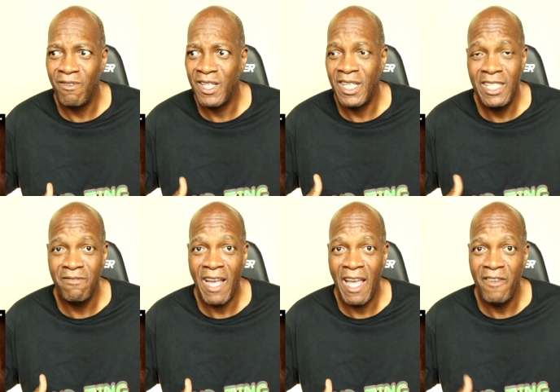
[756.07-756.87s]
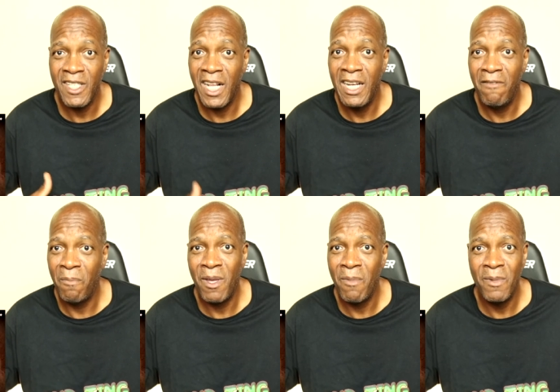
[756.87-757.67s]
for at least five years, I
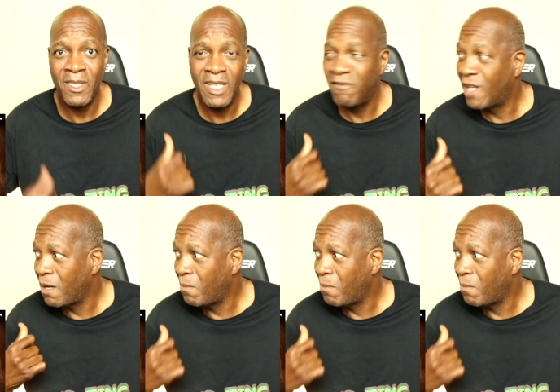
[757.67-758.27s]
lived up here by myself.